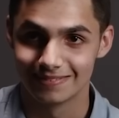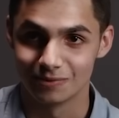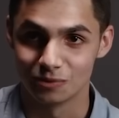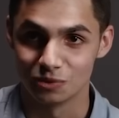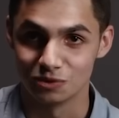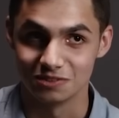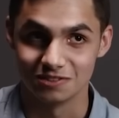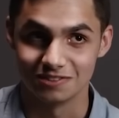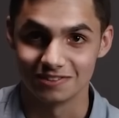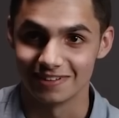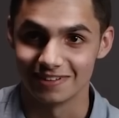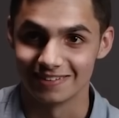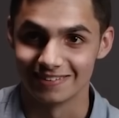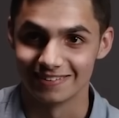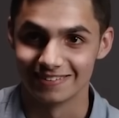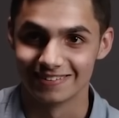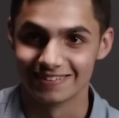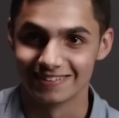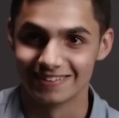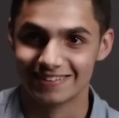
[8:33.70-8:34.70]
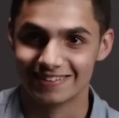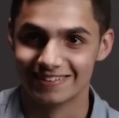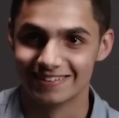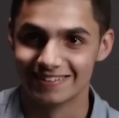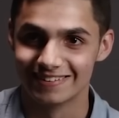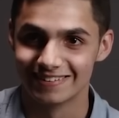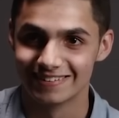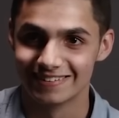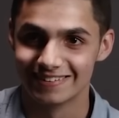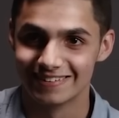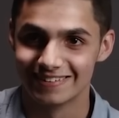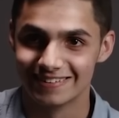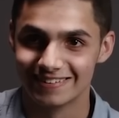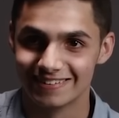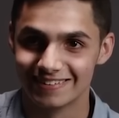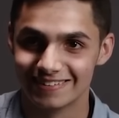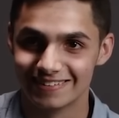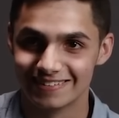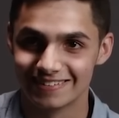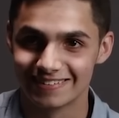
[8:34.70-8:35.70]
What'd she say?
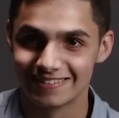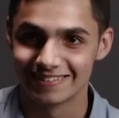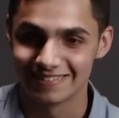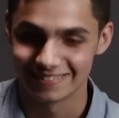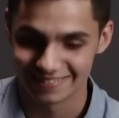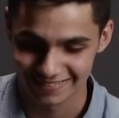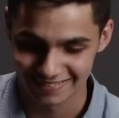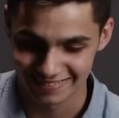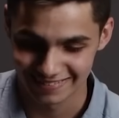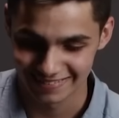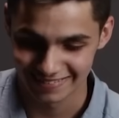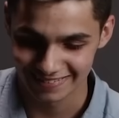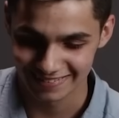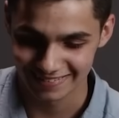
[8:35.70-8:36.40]
I'm not gonna